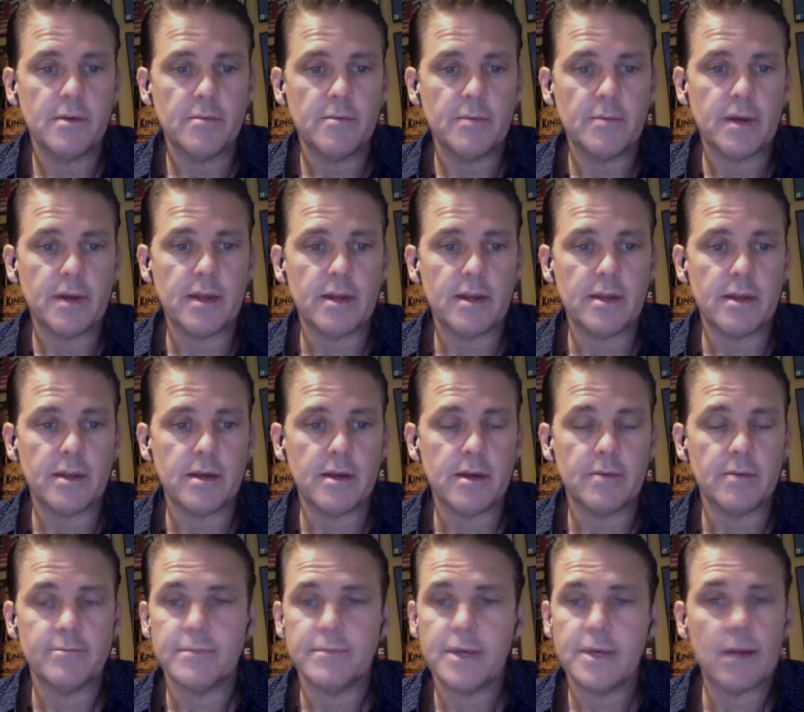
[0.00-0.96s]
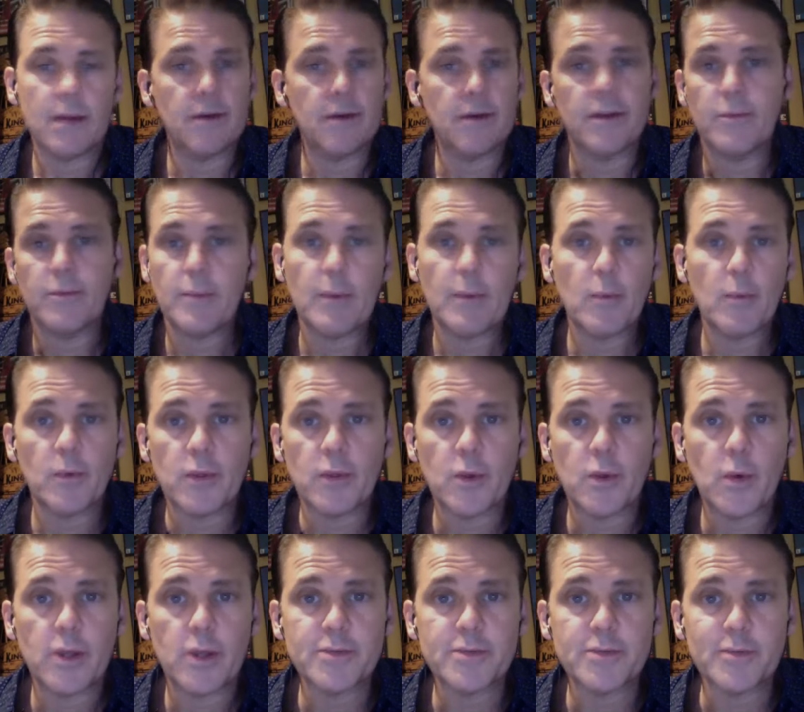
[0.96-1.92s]
But um, I don't even remember what the
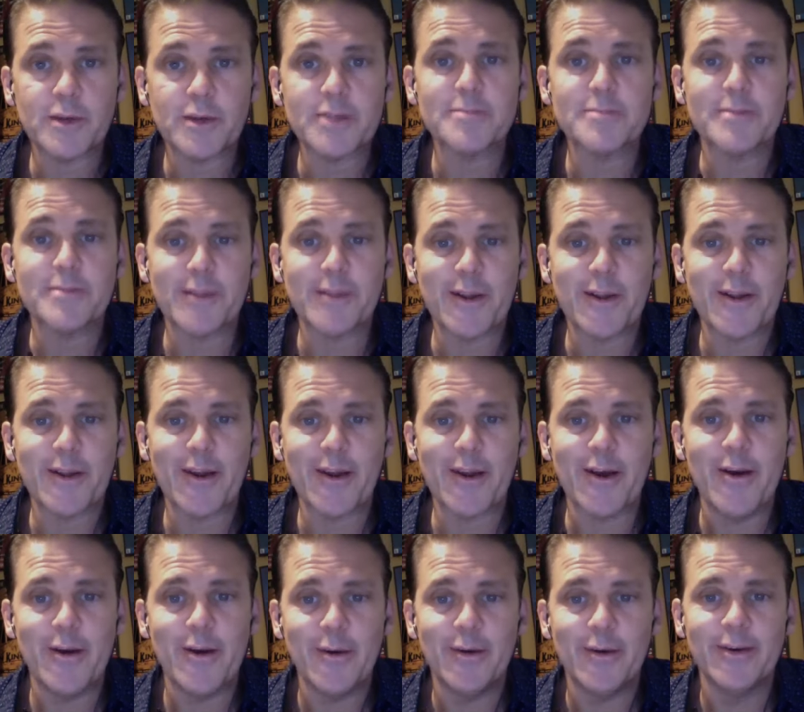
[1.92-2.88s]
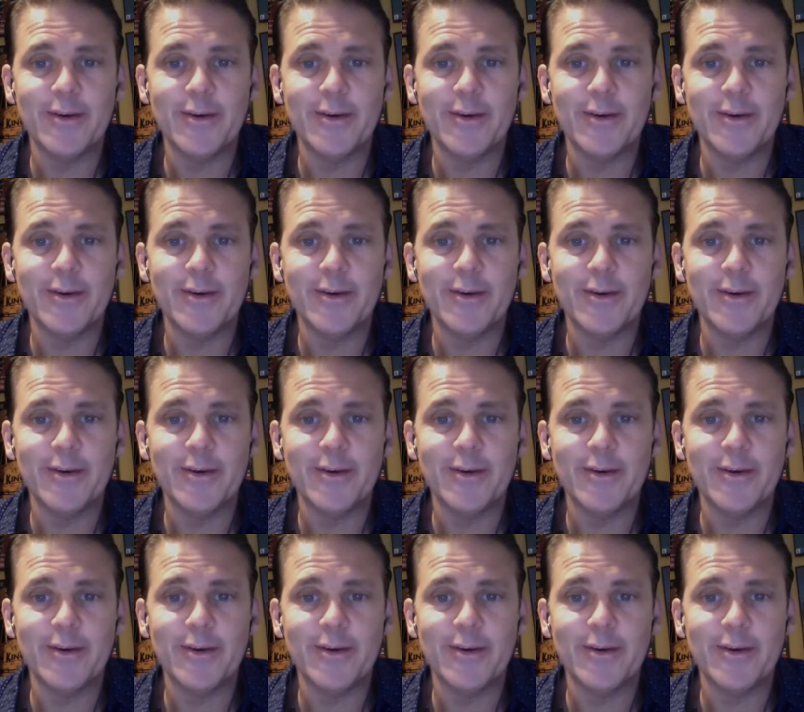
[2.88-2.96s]
question was. But there you go.